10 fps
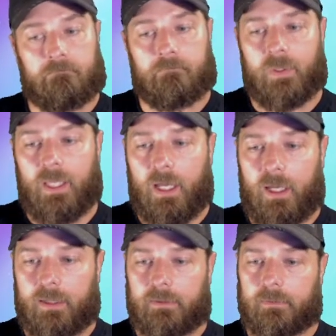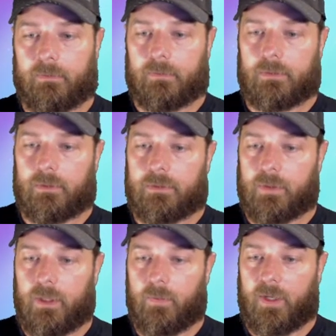But yeah. So
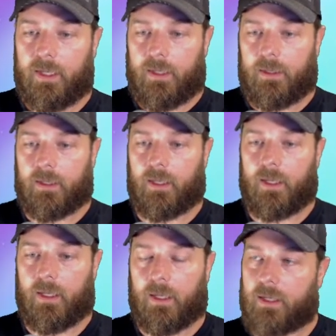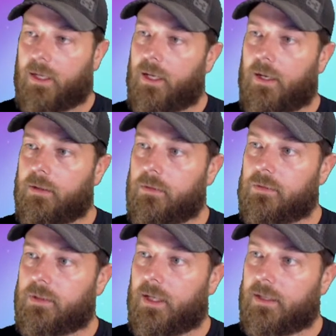anyway, and now you
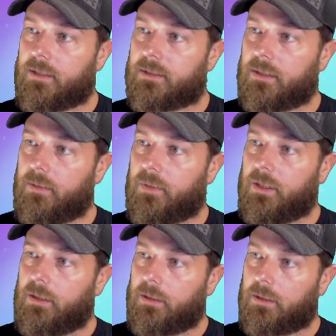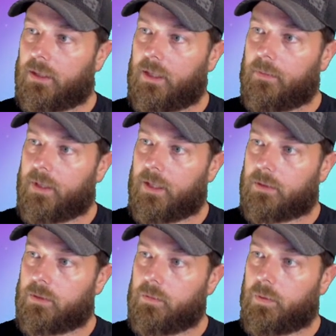guys seen me. I'm
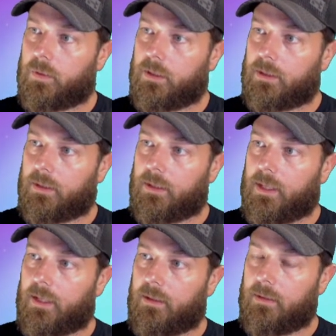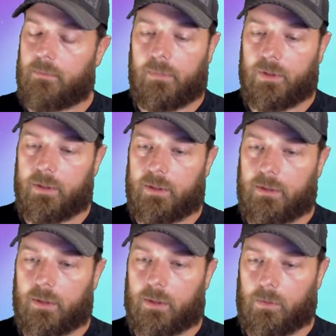at 2.9
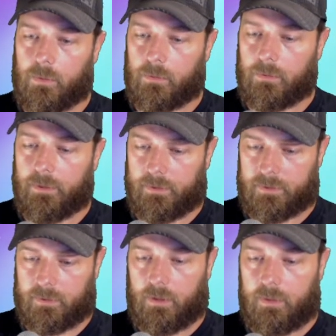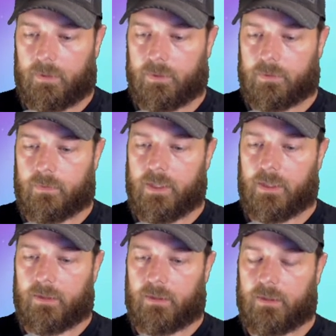million gold, so almost
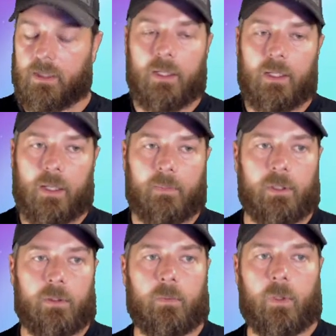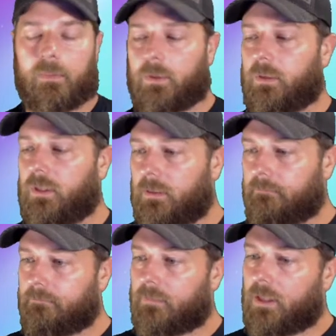300. I'm gonna do one more.
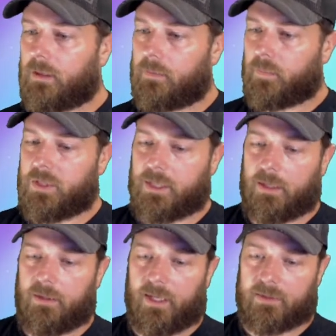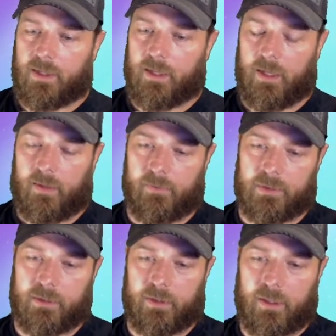Appreciate you guys hanging out. If you're
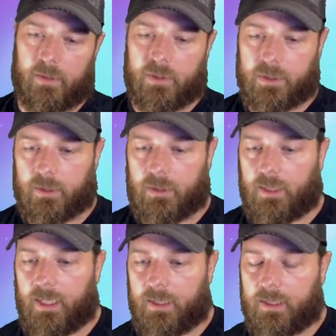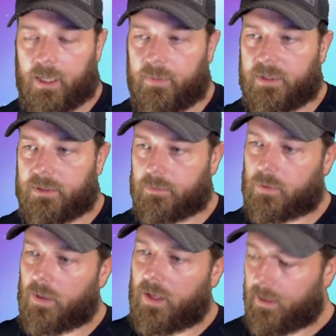still here, be sure to like, comment,
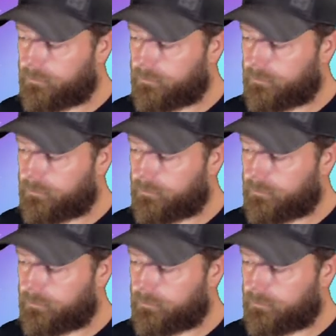subscribe.